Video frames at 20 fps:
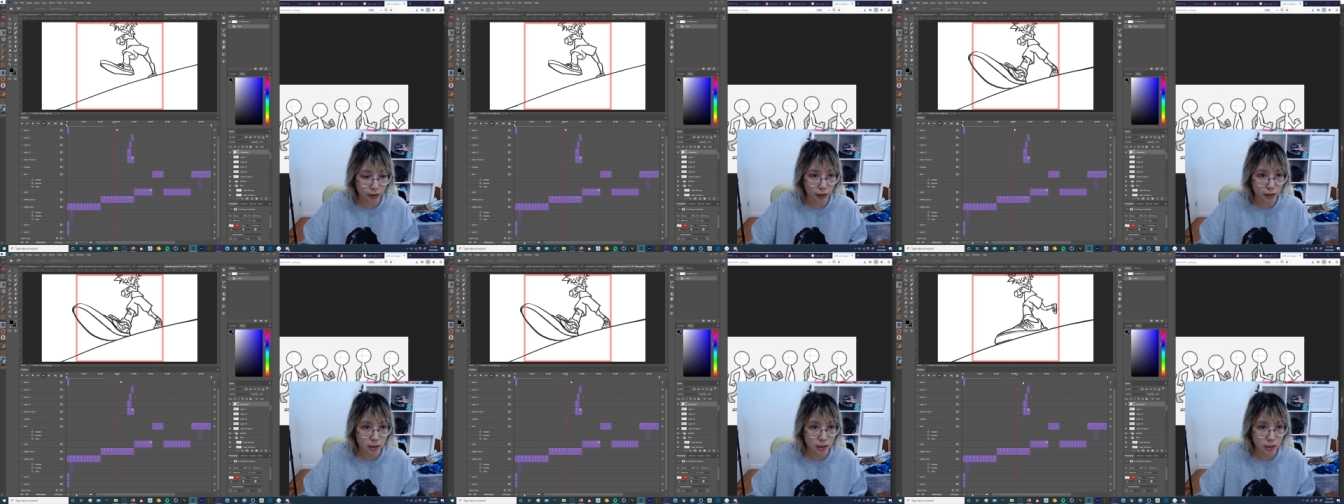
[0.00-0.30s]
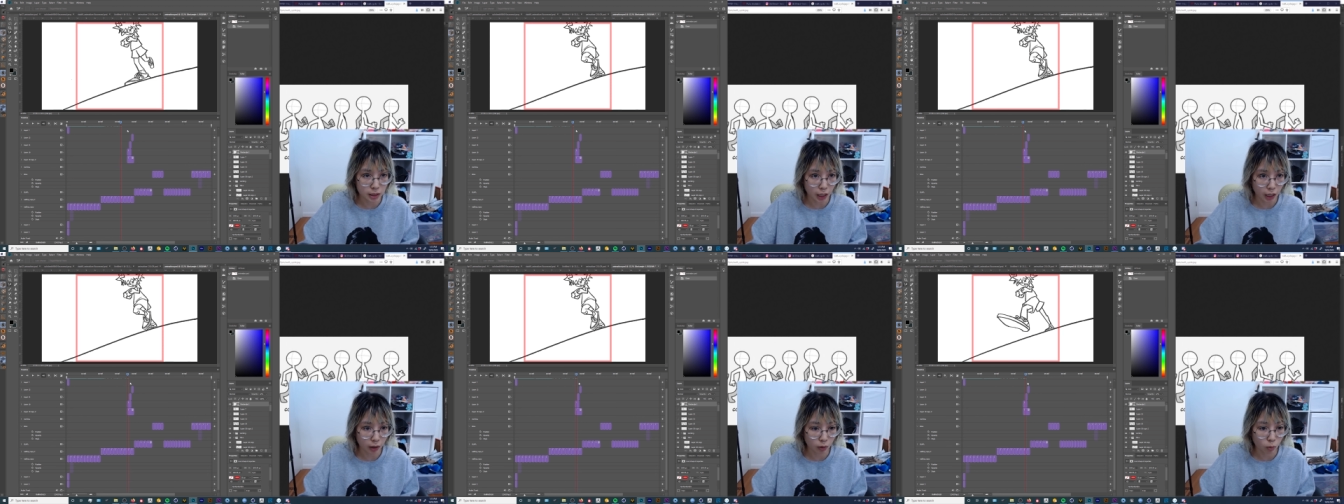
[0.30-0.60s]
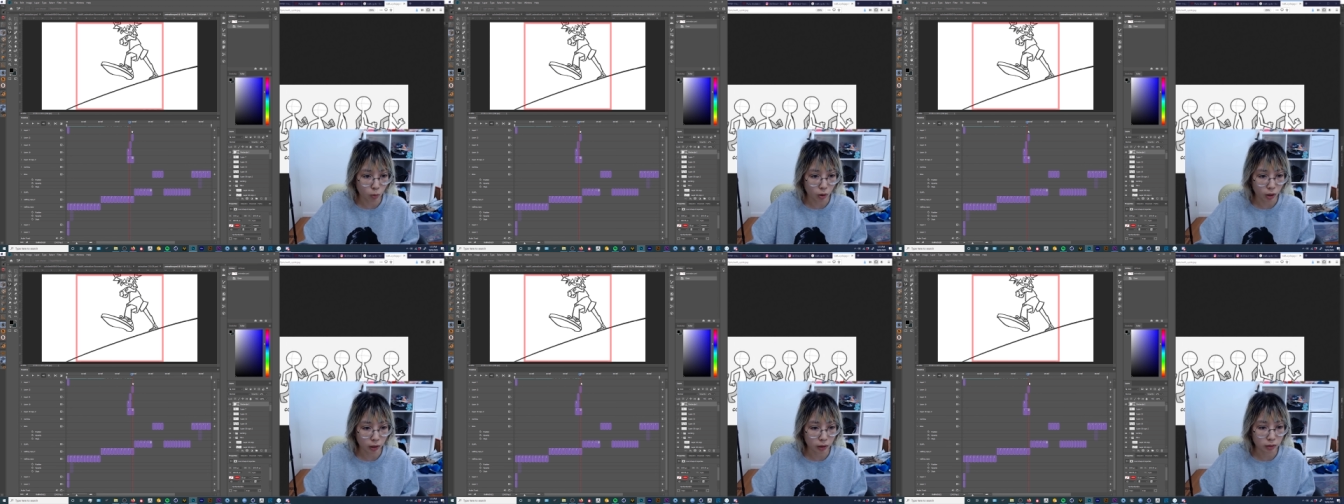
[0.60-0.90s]
this entire
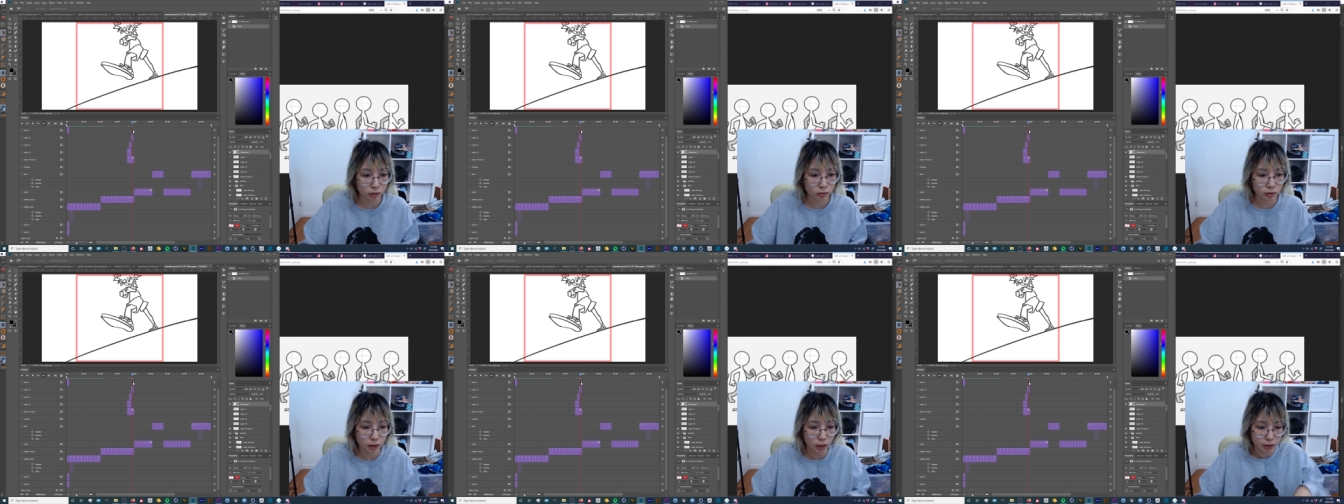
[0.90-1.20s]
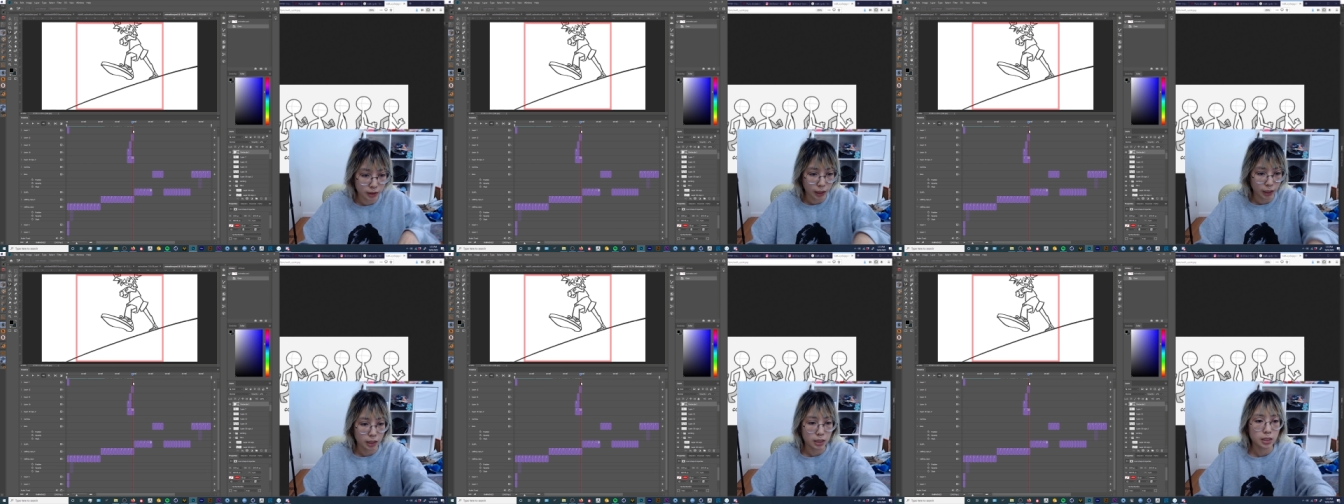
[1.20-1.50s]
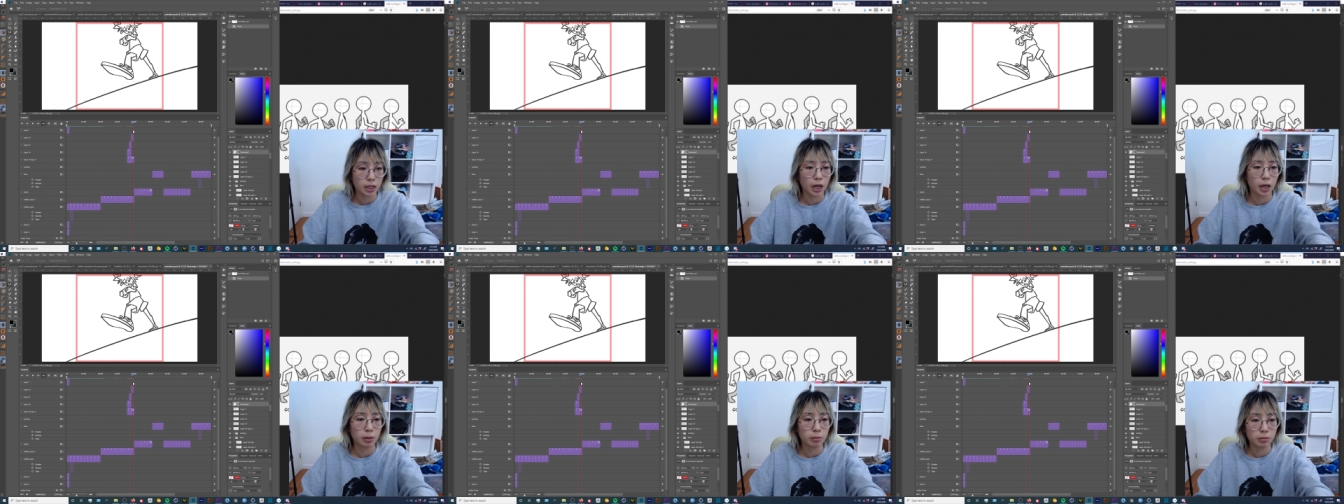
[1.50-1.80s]
walk a second
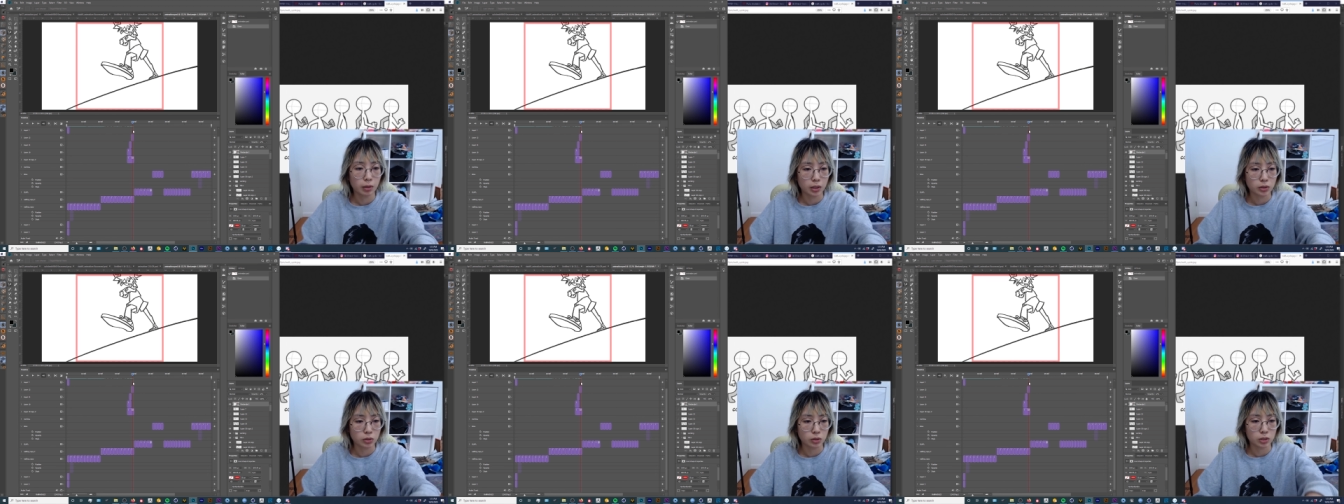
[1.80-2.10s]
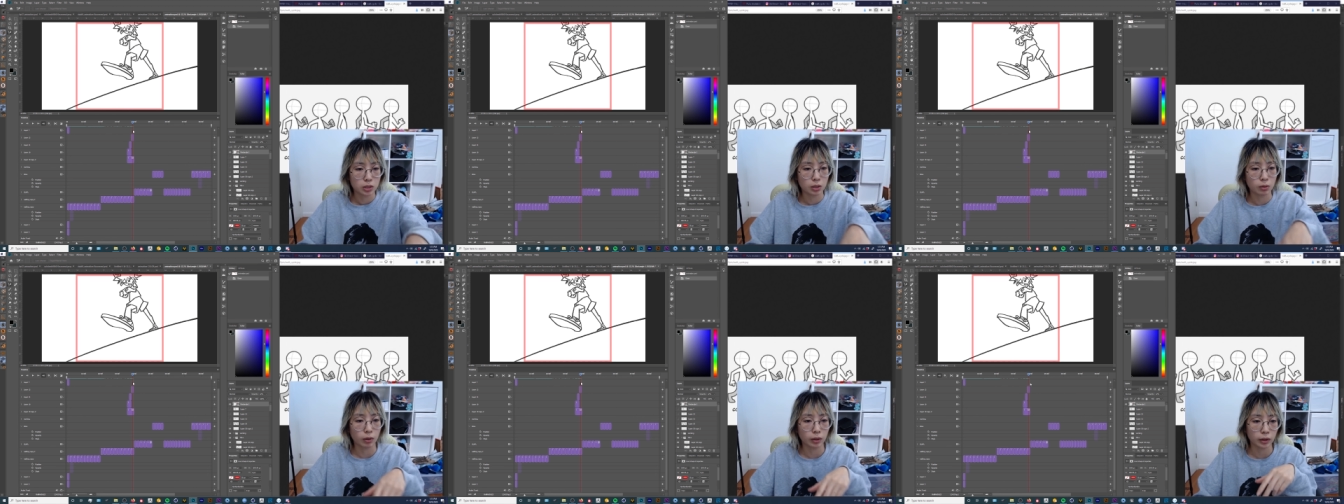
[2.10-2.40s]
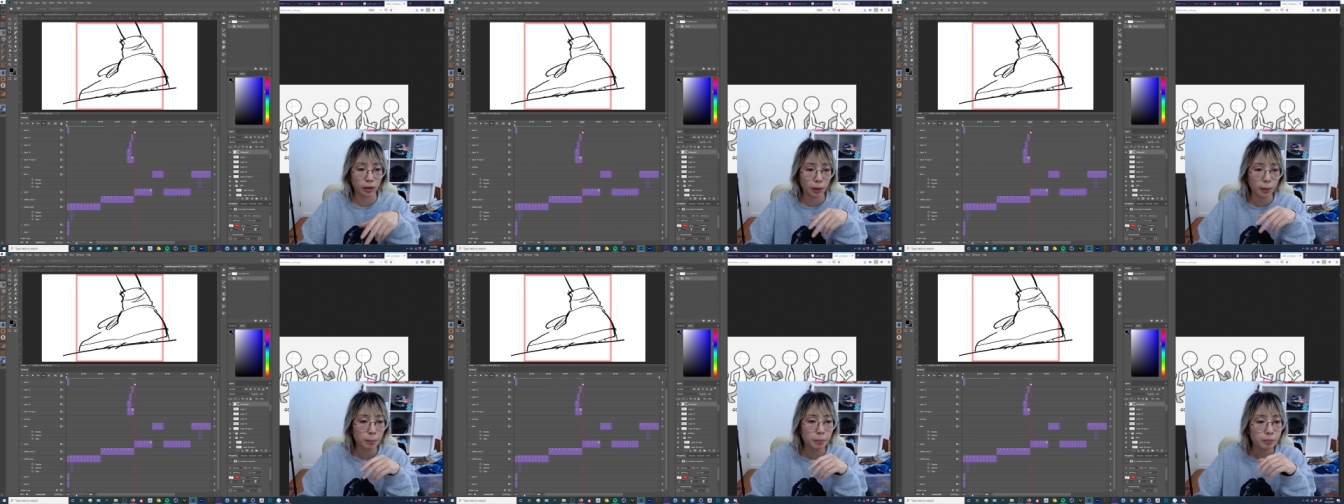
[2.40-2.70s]
time, as you can see right
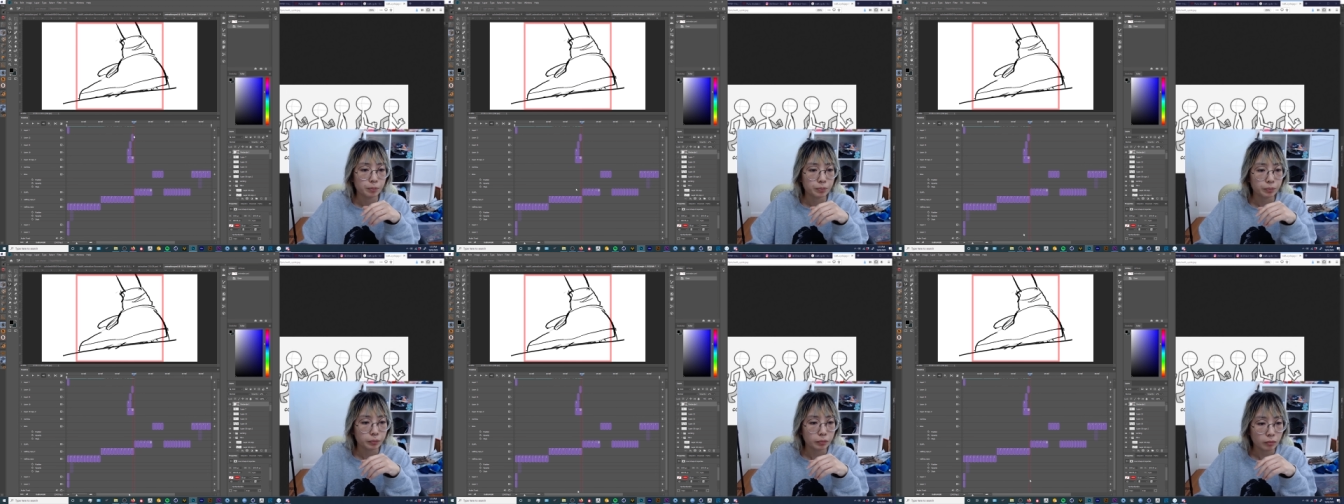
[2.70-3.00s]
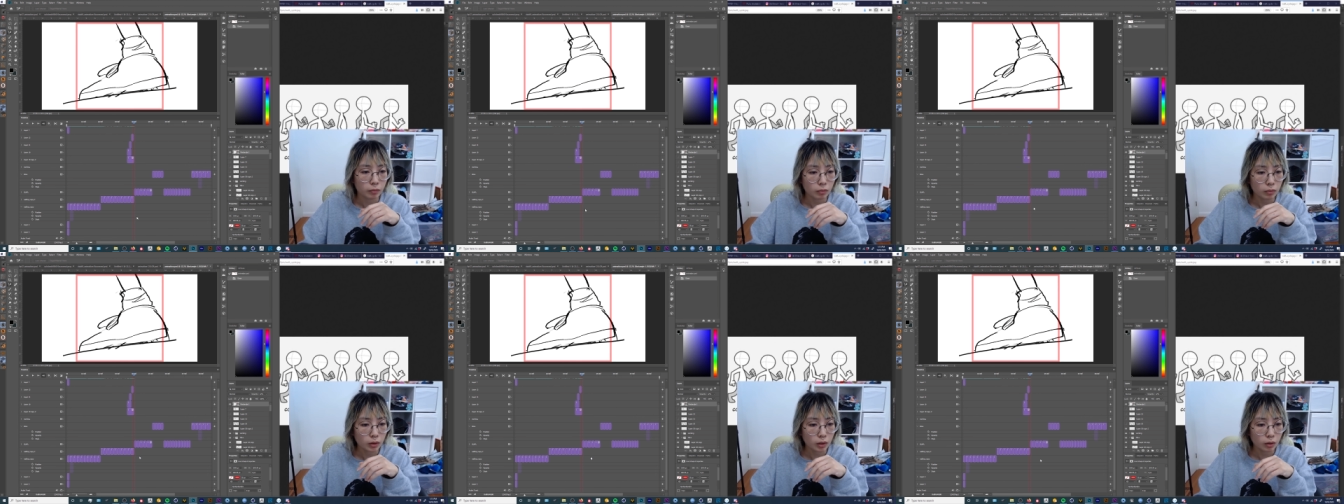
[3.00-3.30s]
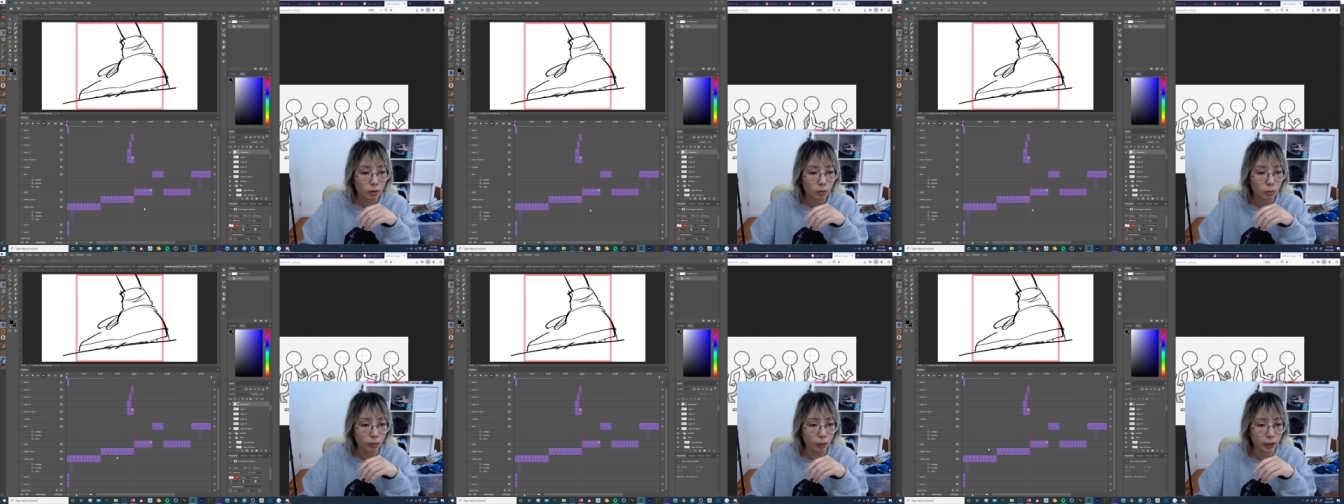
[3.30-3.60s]
there,
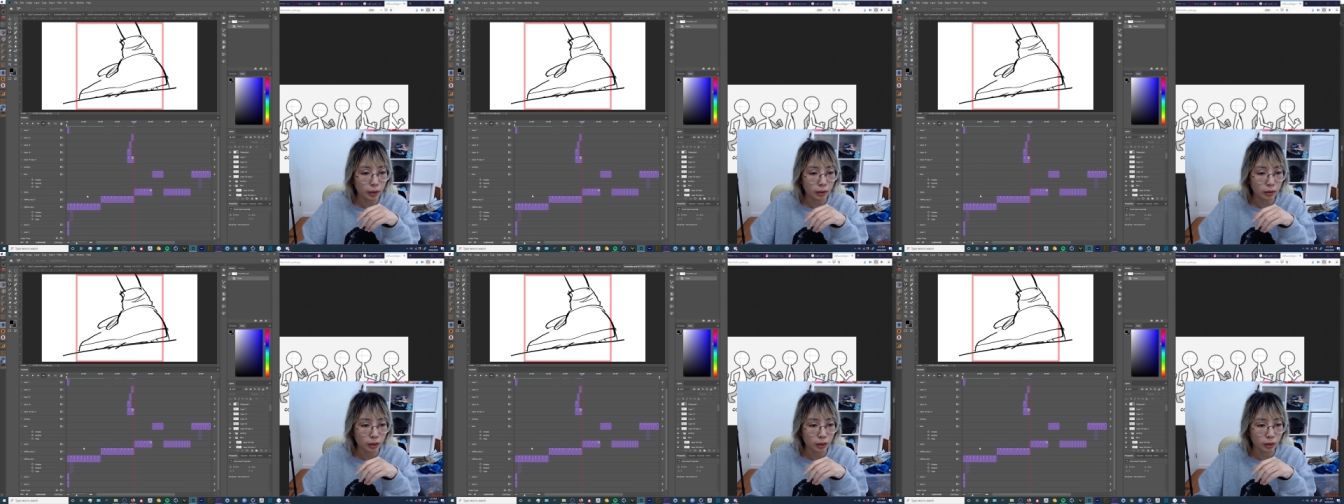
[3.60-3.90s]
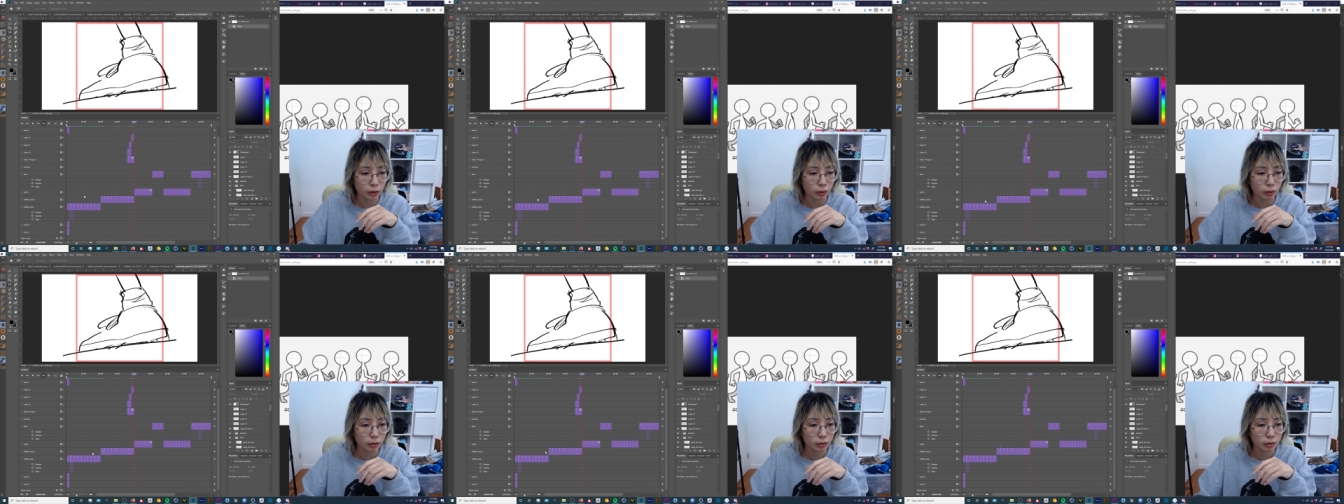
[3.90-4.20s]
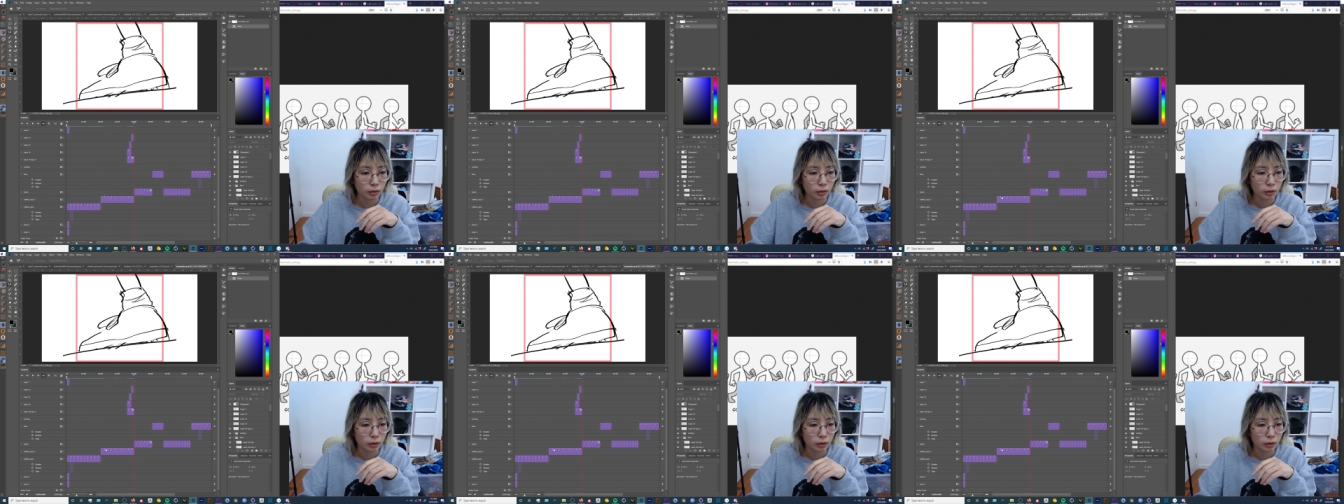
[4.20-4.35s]
right here.